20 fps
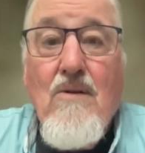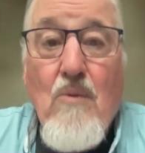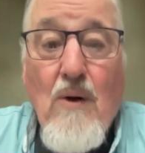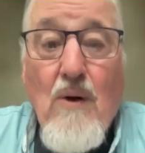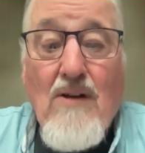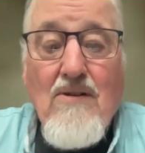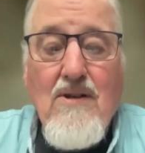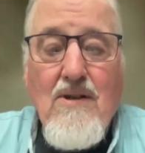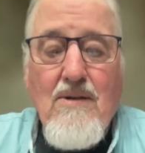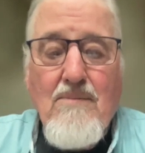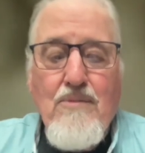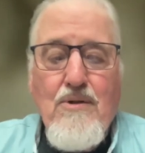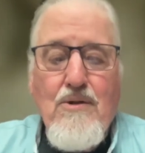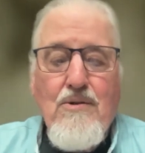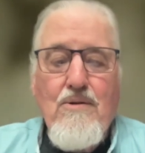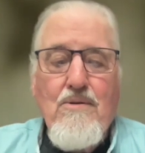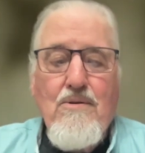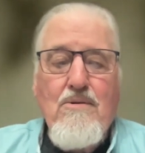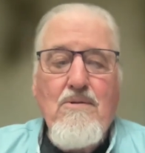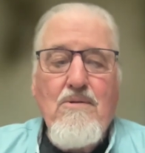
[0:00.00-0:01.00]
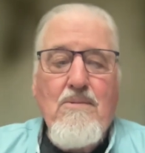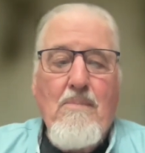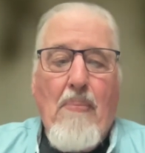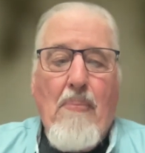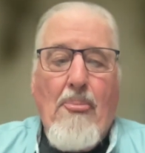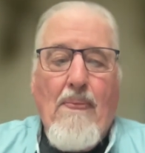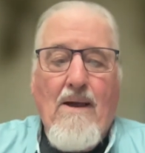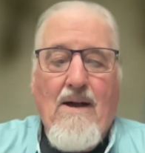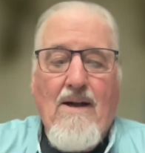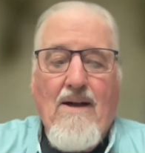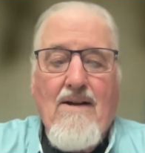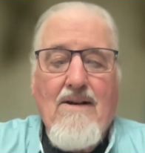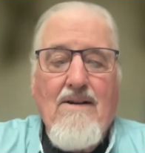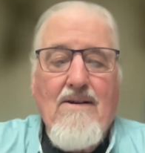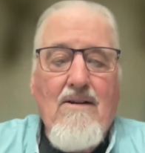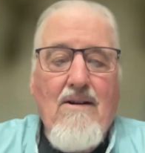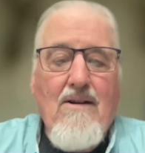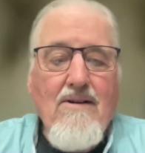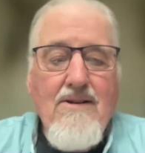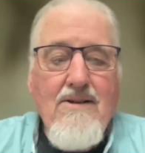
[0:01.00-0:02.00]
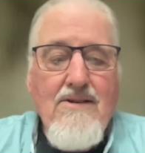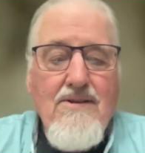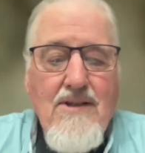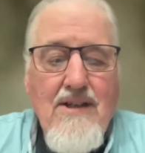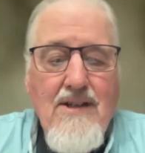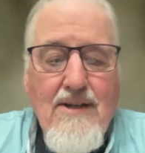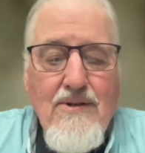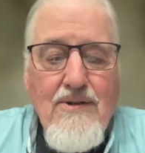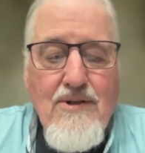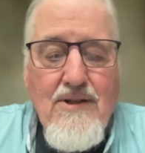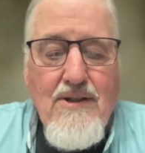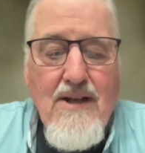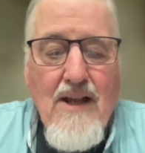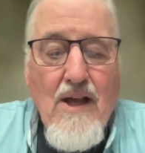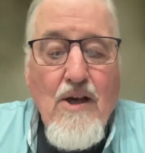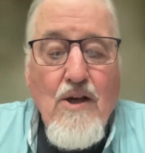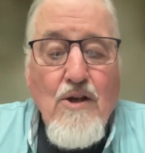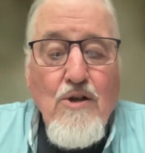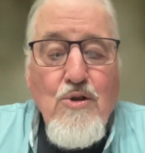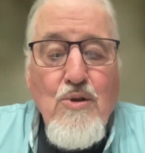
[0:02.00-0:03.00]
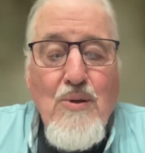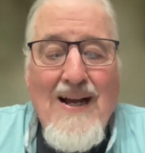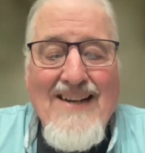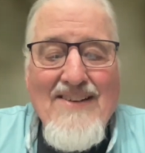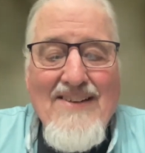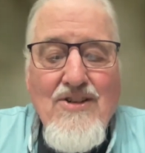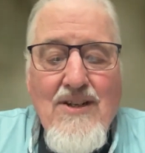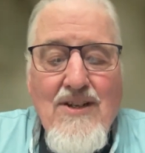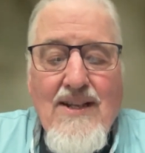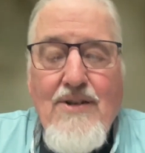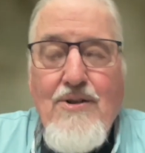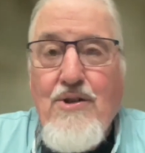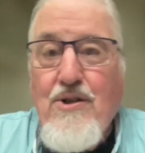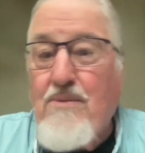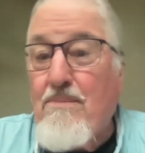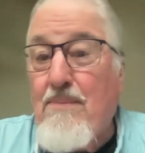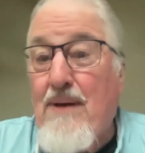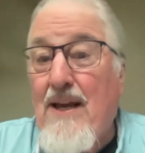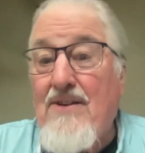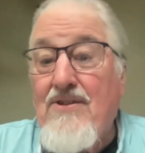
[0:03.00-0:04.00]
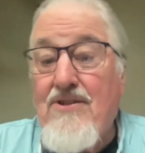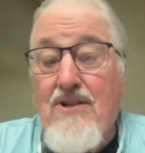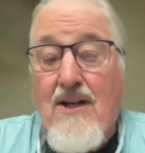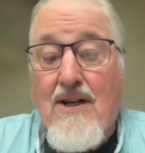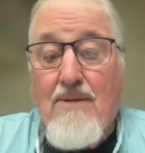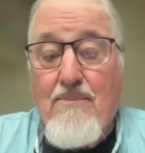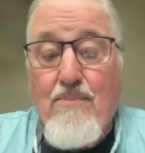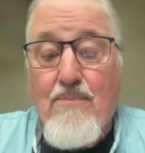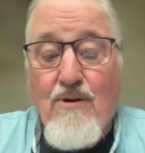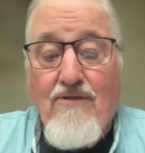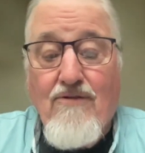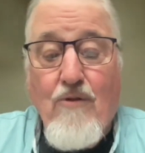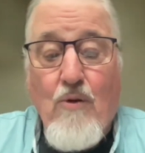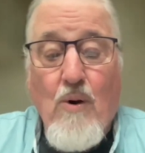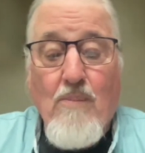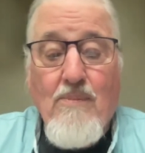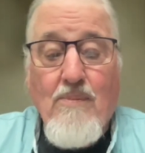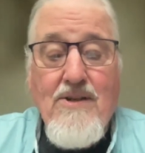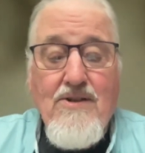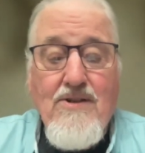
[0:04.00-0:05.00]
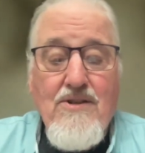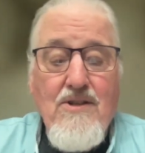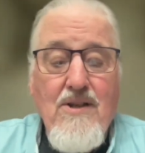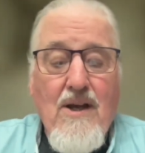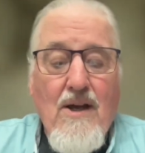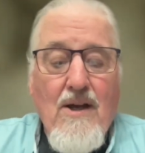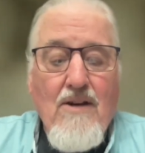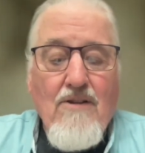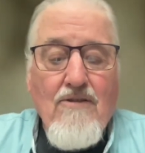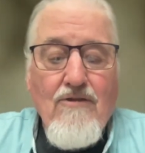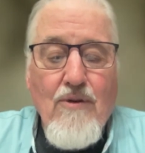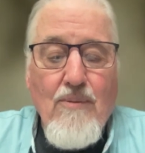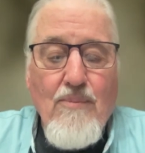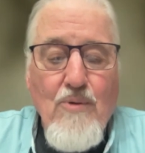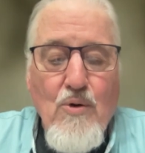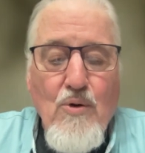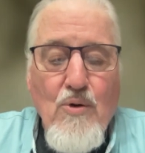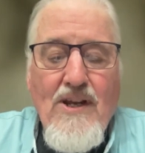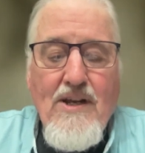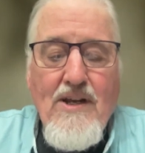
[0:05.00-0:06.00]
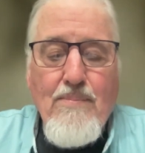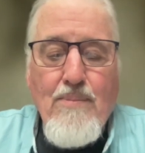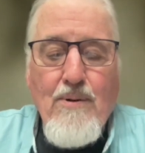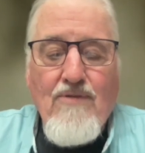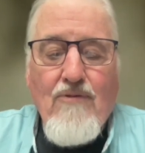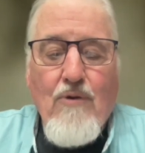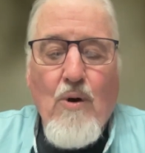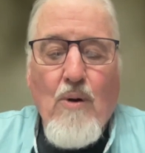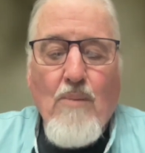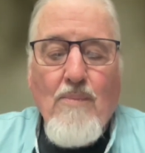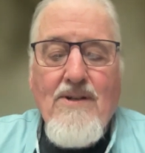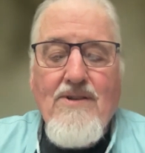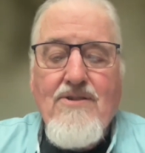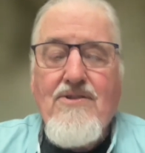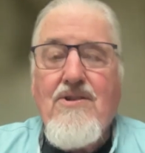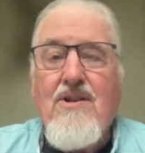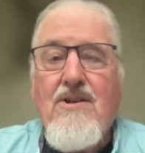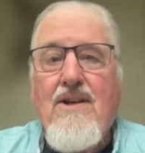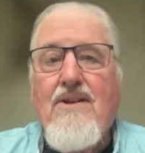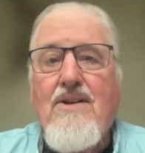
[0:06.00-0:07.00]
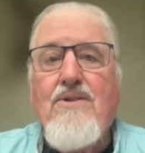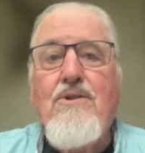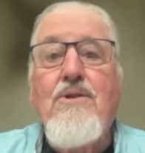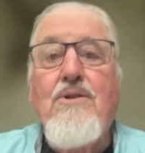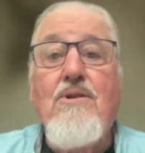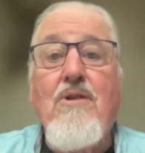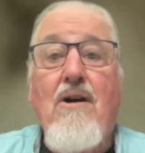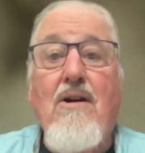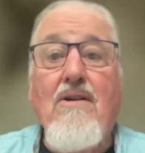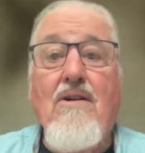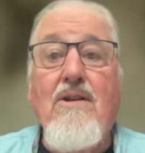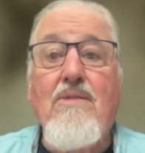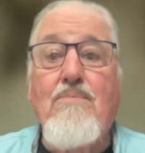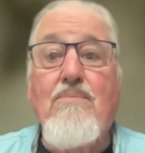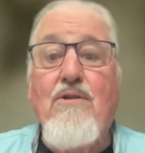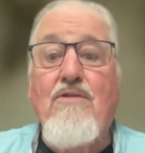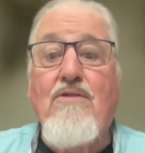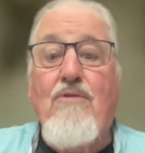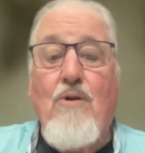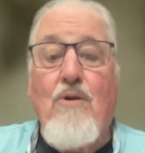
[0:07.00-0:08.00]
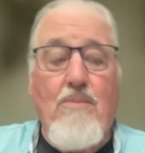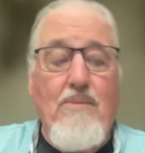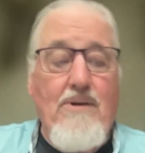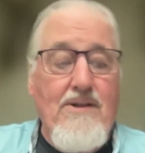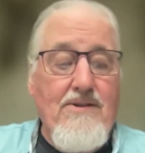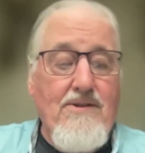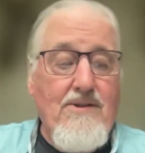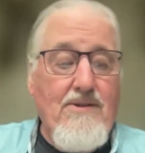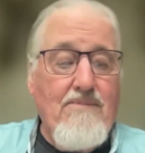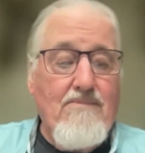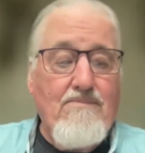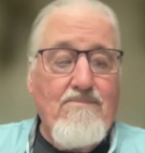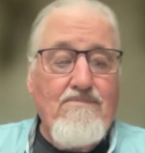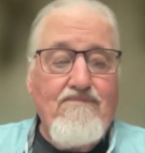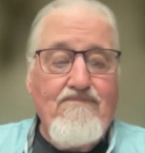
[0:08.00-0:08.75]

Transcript: Welcome to our discussion, Translation Based on Performance, from Greek Performance to Target Performance.